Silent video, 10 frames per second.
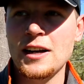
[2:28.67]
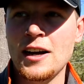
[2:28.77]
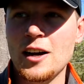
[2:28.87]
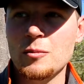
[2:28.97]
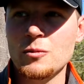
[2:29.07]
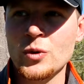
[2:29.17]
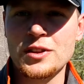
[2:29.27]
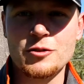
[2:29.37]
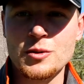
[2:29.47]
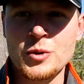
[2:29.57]
um, with
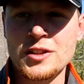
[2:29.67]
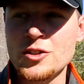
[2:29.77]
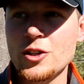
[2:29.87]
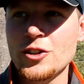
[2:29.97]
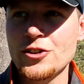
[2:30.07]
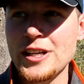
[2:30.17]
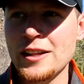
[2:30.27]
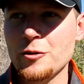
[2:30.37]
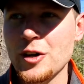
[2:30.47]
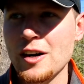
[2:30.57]
the with the surgery
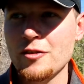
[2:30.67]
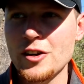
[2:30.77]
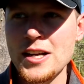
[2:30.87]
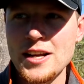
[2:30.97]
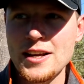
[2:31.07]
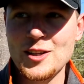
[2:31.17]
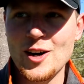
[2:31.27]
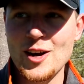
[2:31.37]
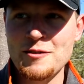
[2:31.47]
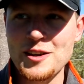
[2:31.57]
and the recovery. You
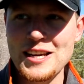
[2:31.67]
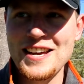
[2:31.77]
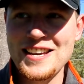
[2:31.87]
know, if any.